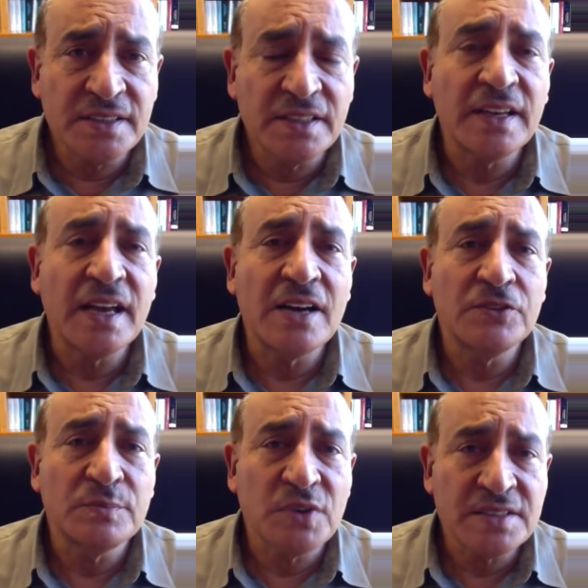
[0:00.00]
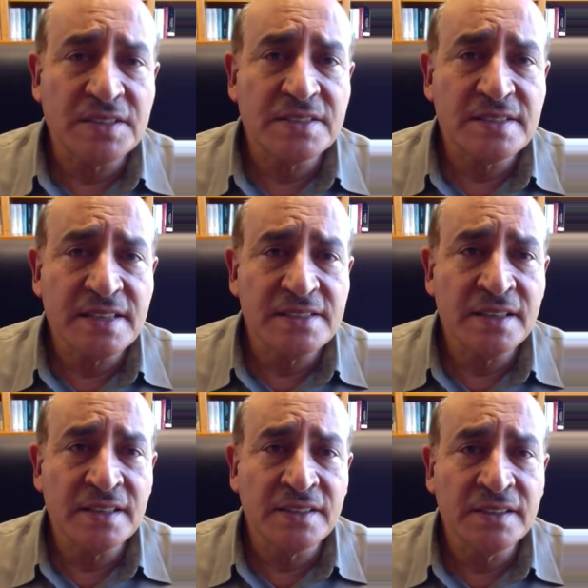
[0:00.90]
and how you process that
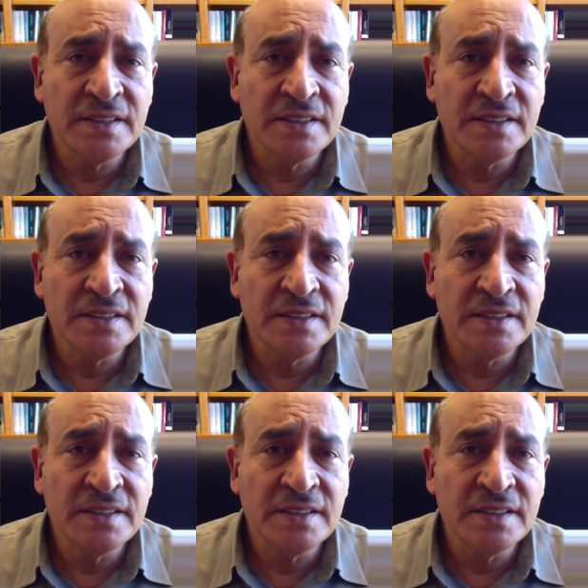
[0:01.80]
signal,